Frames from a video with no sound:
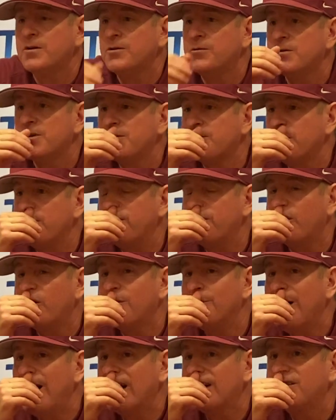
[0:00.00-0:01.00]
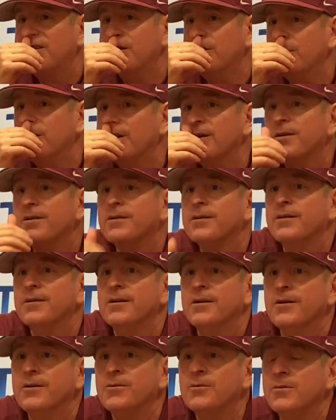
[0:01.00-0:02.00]
We can just refer back to it.
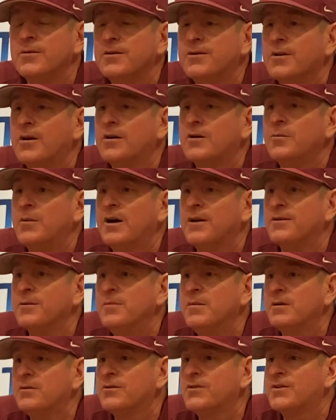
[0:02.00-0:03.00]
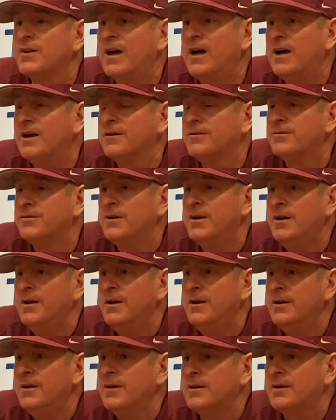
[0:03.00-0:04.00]
We talk about the mental side of
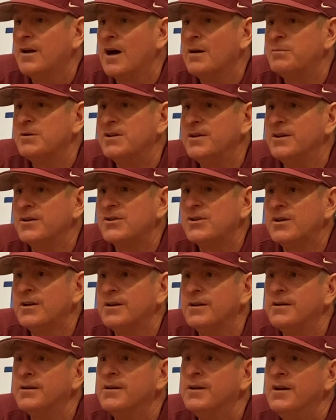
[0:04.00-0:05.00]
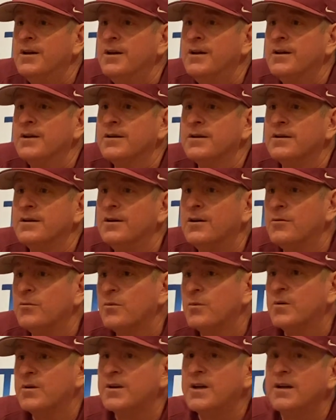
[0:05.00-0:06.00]
competition.
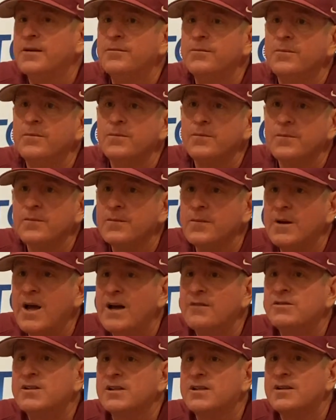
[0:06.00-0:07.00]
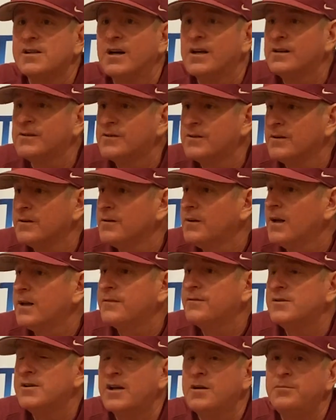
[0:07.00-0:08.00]
When they have success and
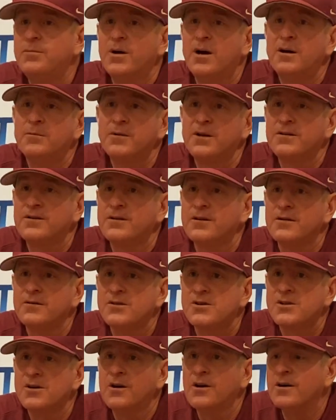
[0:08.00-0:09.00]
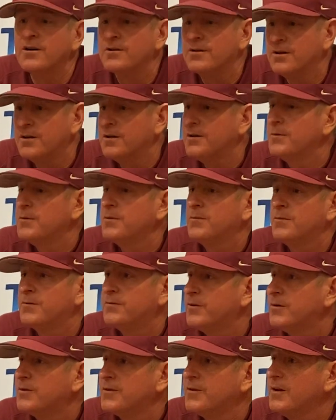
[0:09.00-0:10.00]
like Jay Baum gets another start, the
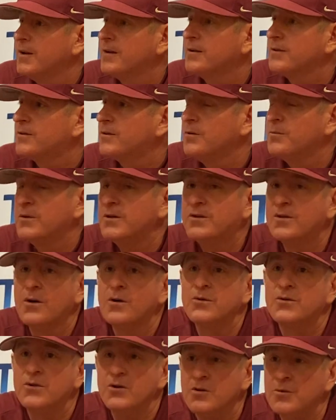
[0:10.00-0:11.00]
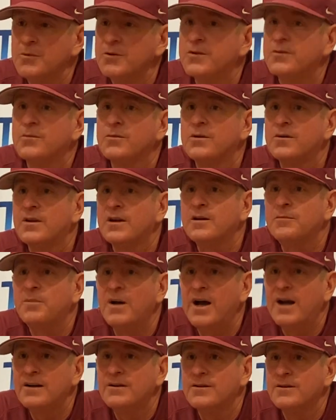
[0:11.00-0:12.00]
first thing that's going to be told to him is think
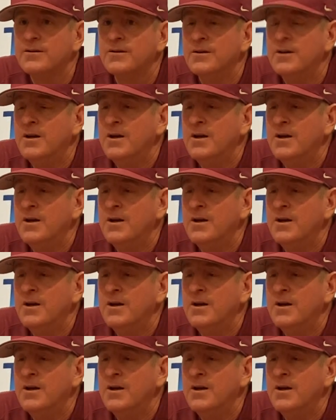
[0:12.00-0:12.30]
back to